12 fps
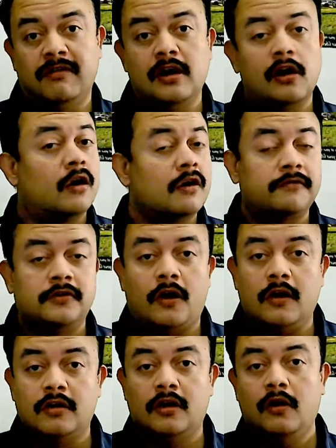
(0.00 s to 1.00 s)
a lot of
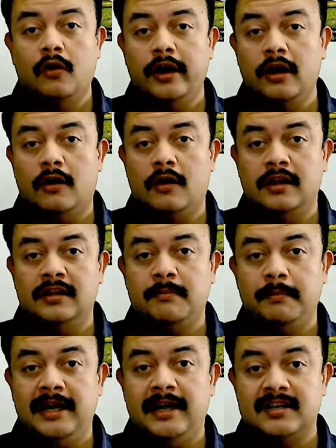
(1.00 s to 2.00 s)
talk going on in the
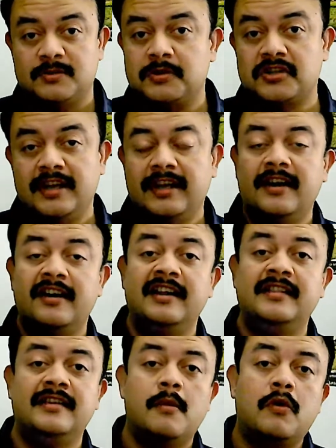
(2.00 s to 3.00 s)
media, especially here in India,